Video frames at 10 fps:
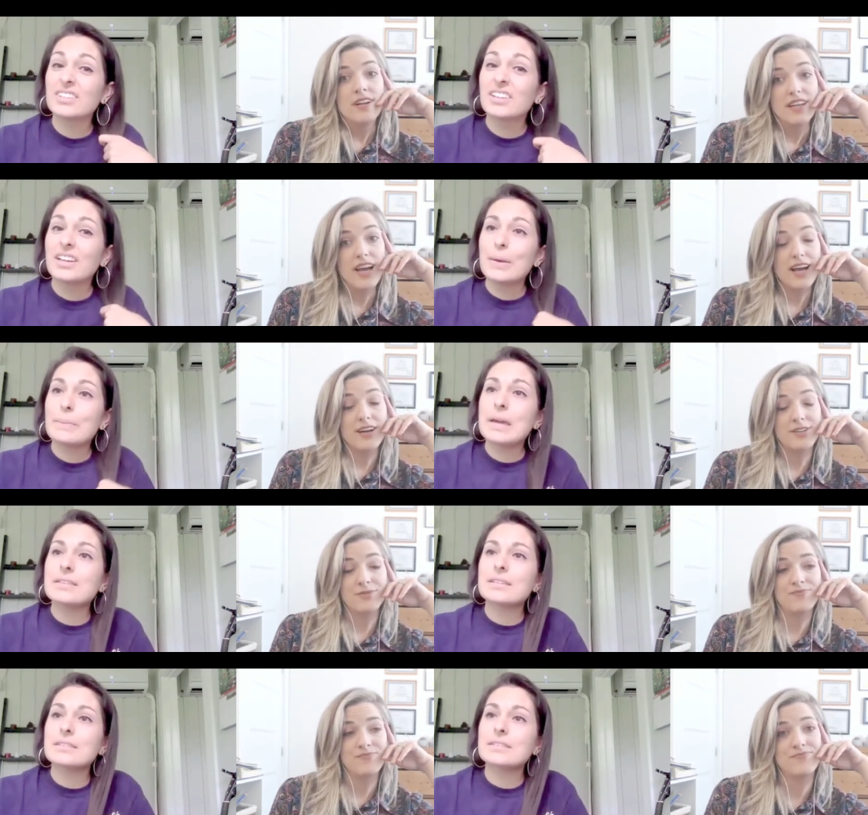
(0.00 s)
Speaker 1: Yeah.
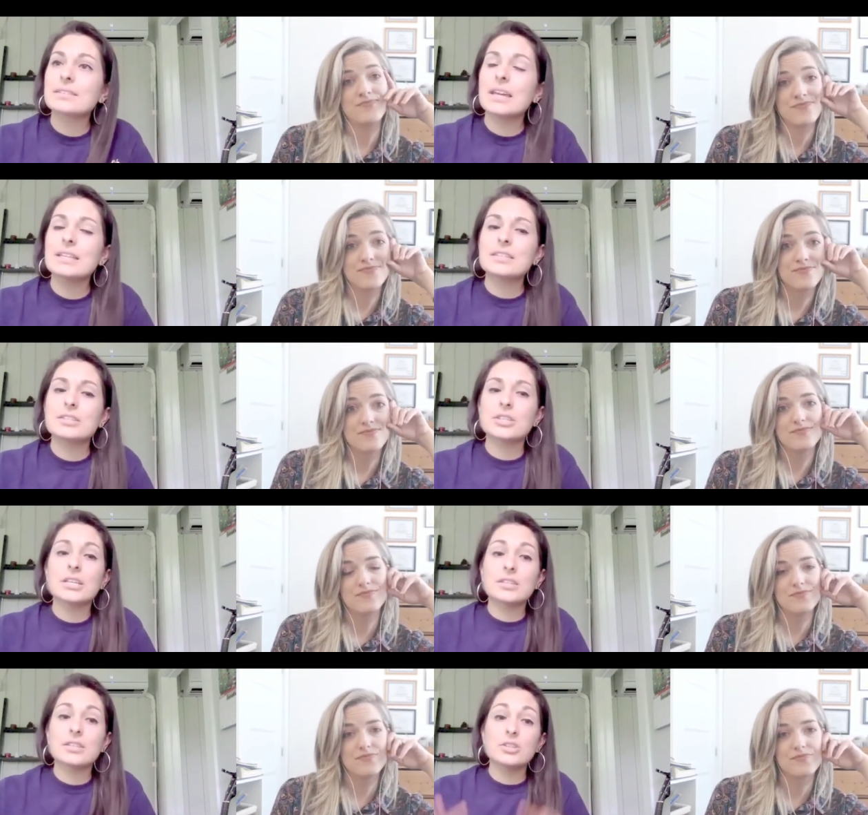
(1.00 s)
It's a,
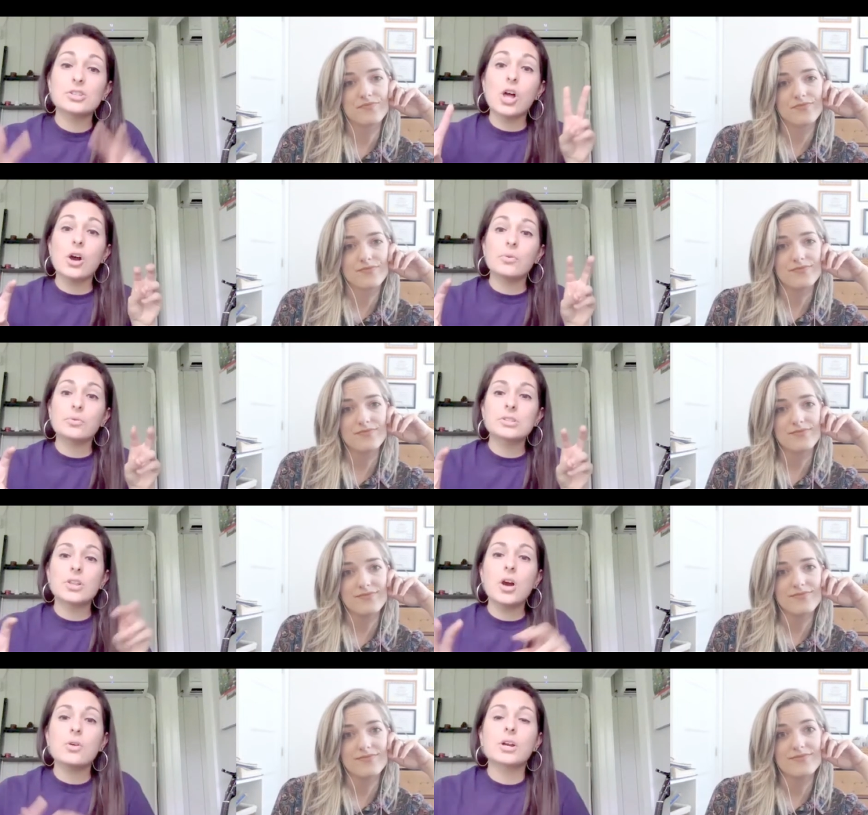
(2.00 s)
it's a slow,
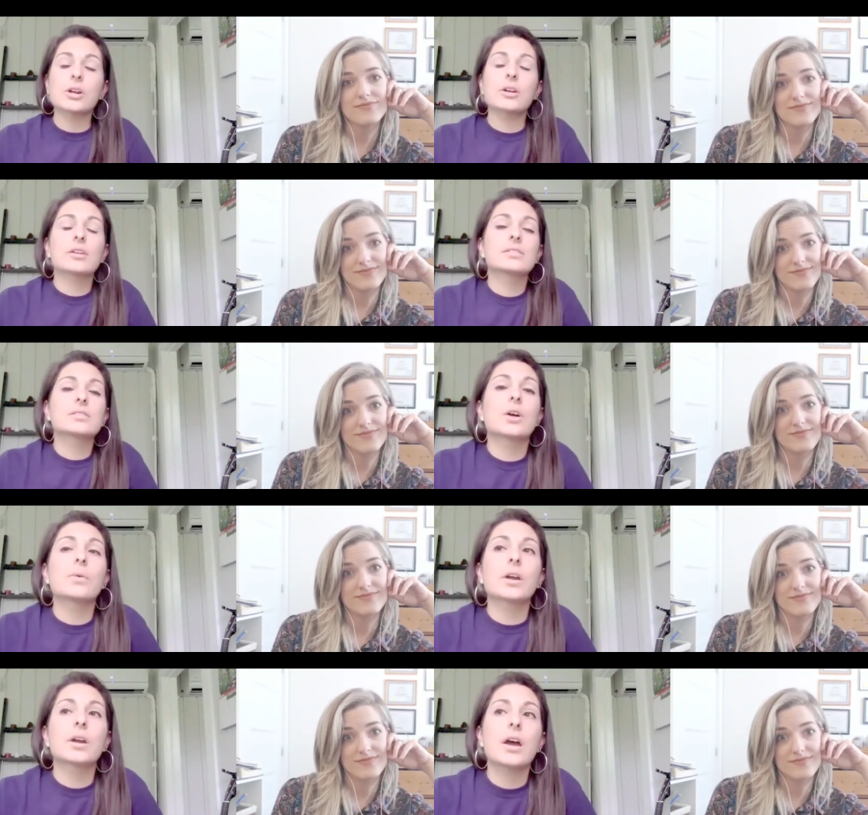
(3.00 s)
slower,
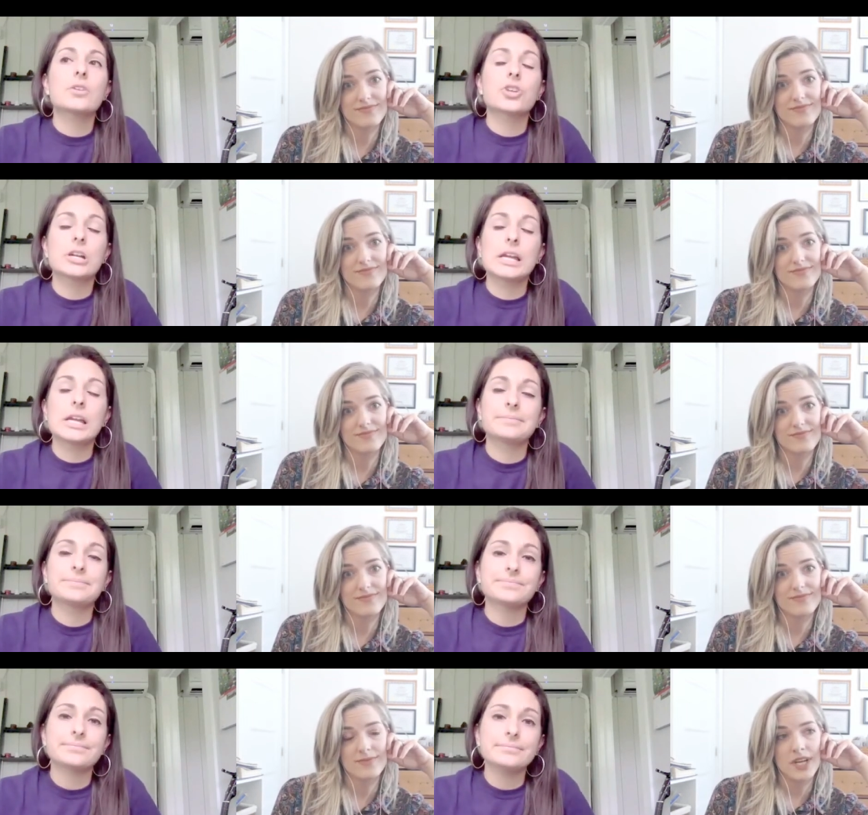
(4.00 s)
slower uh, journey.
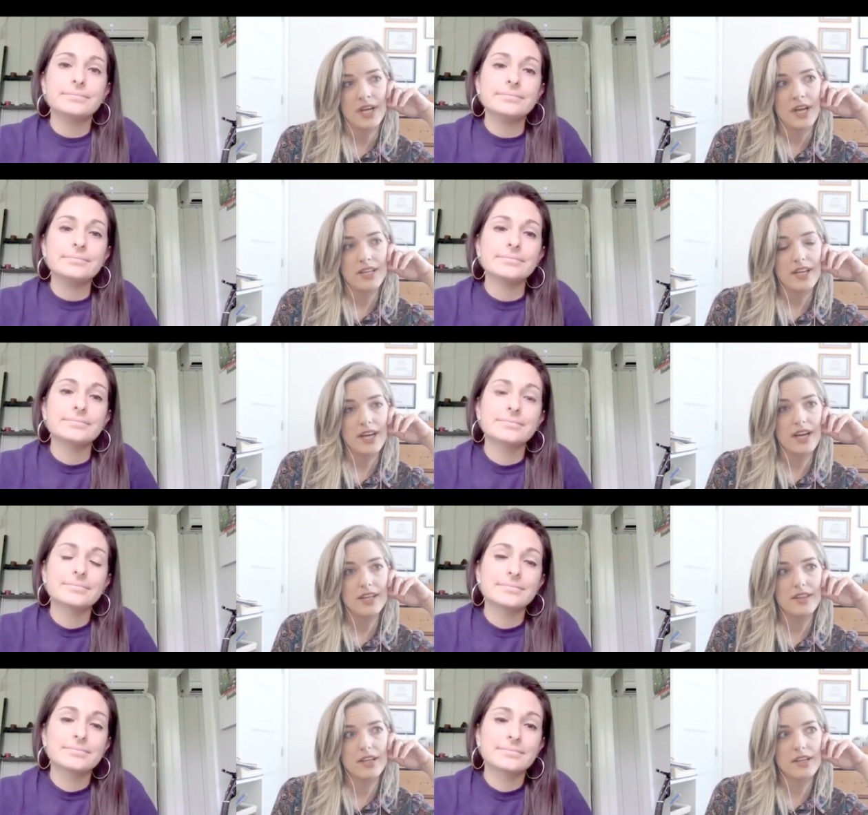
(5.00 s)
Speaker 2: Yeah,
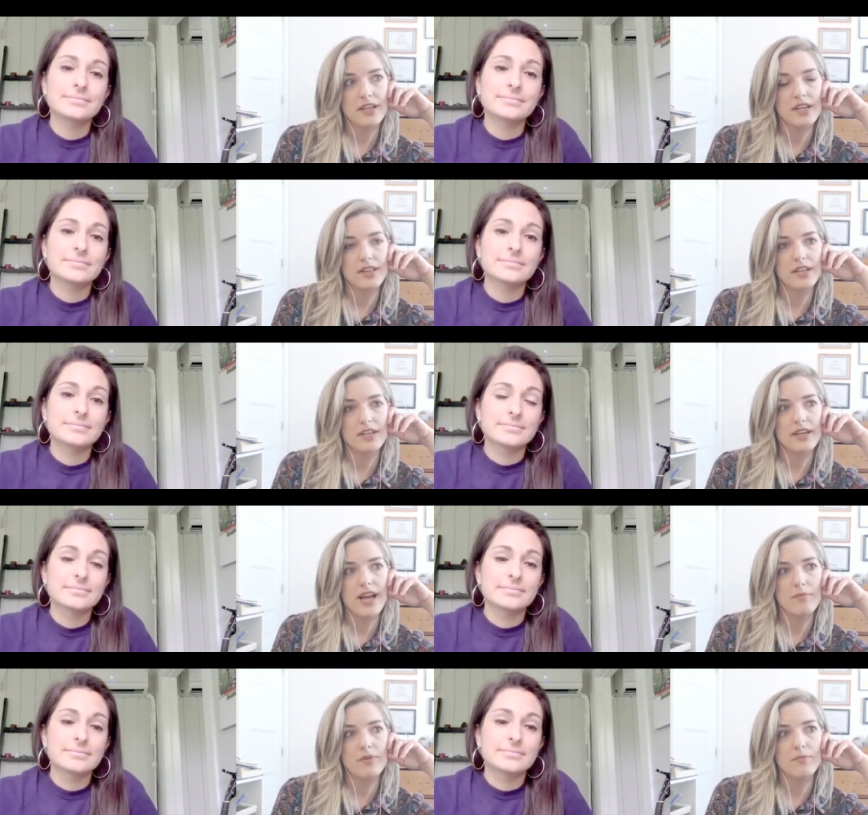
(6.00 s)
I think I think it
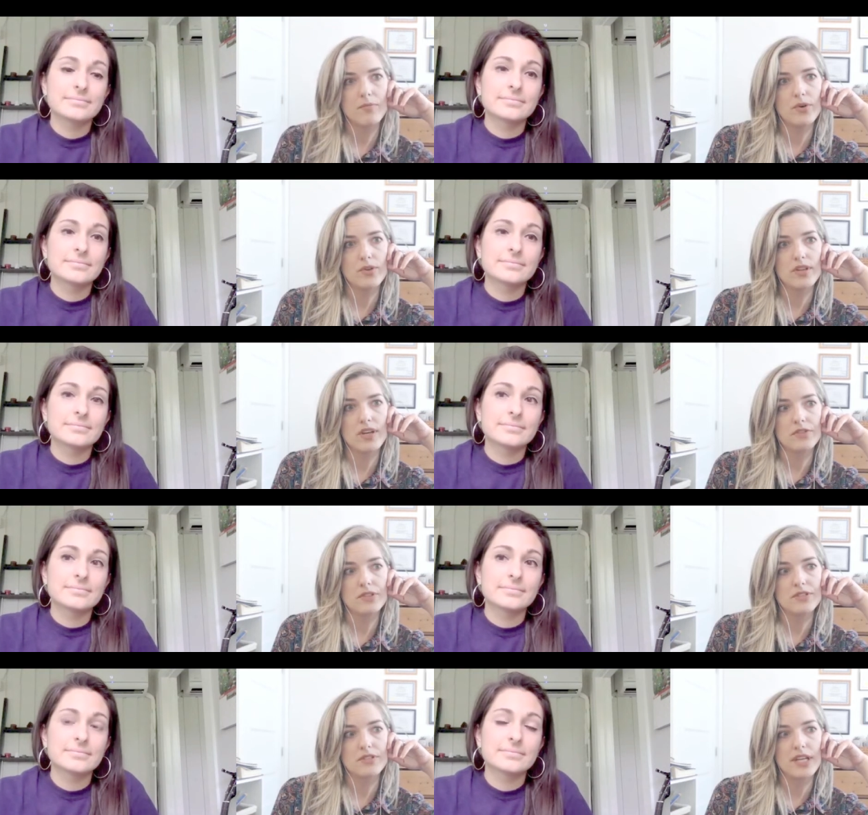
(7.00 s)
can happen at both
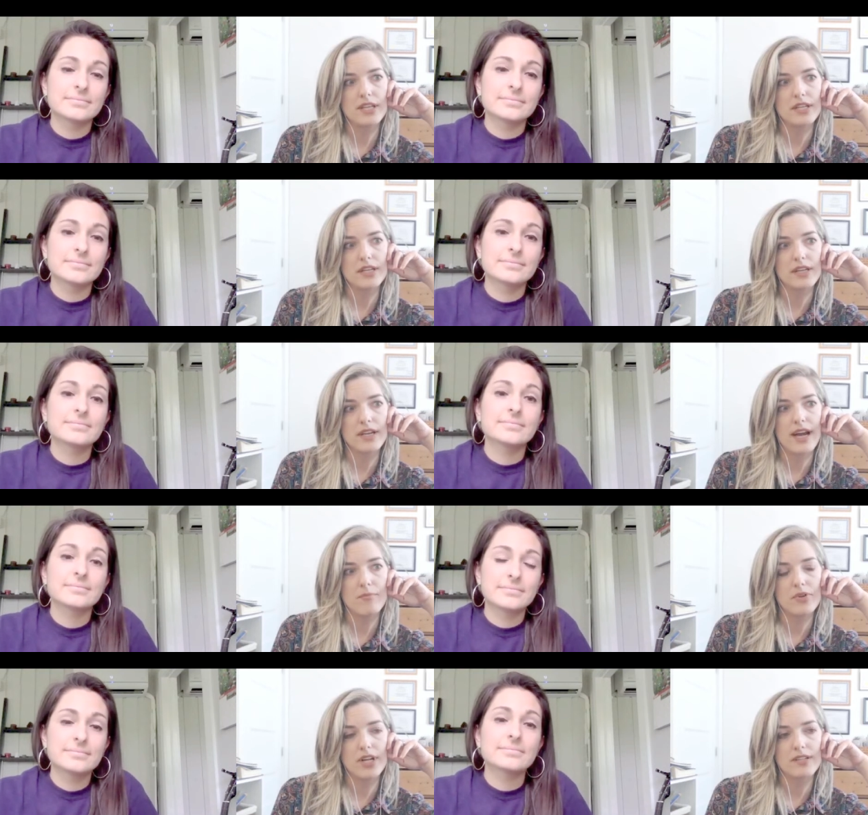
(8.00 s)
levels. I think it can
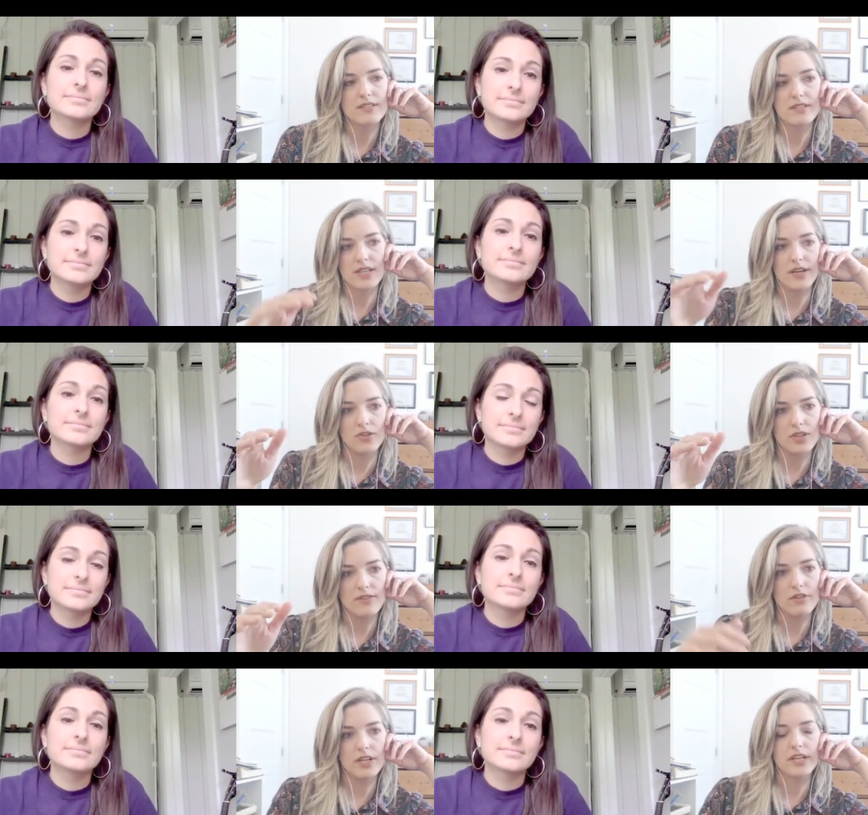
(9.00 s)
happen at a societal
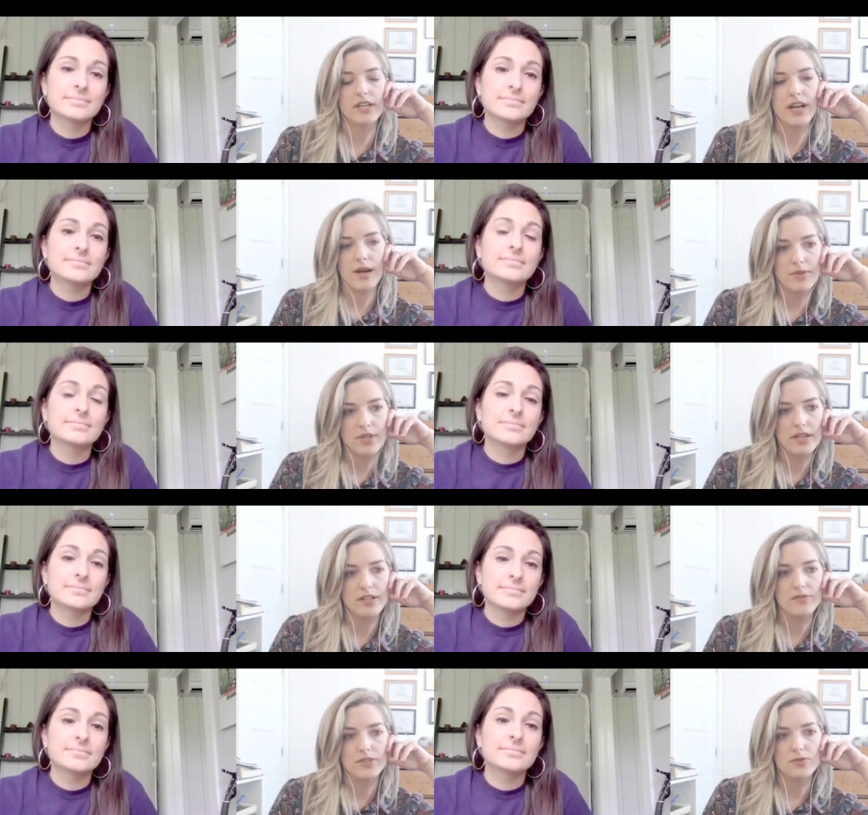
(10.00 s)
level and it can happen at an
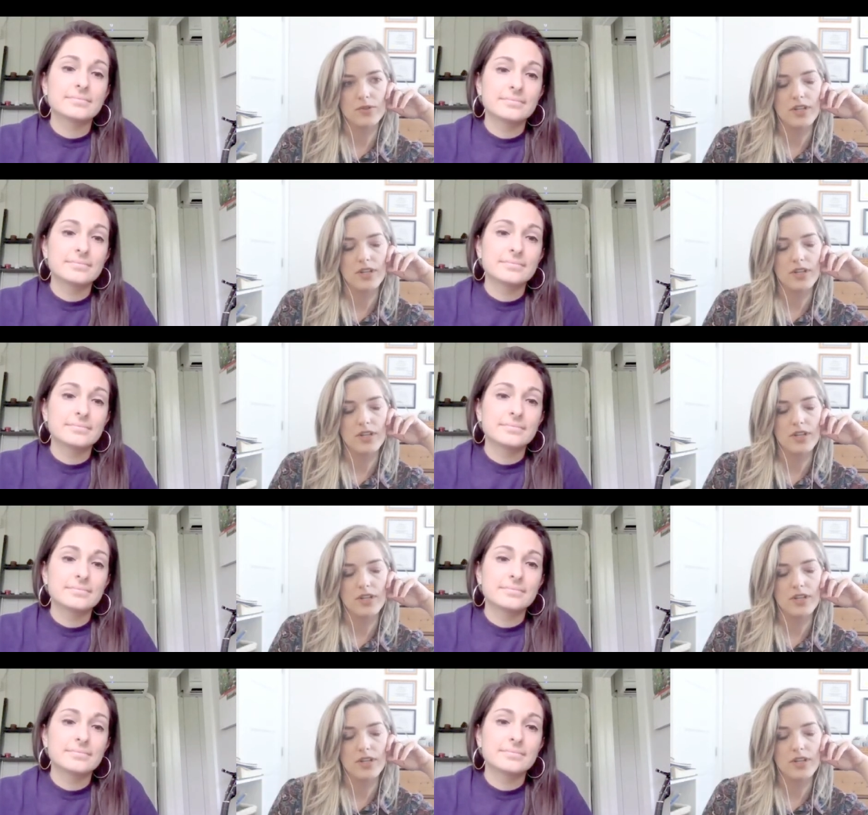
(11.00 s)
individual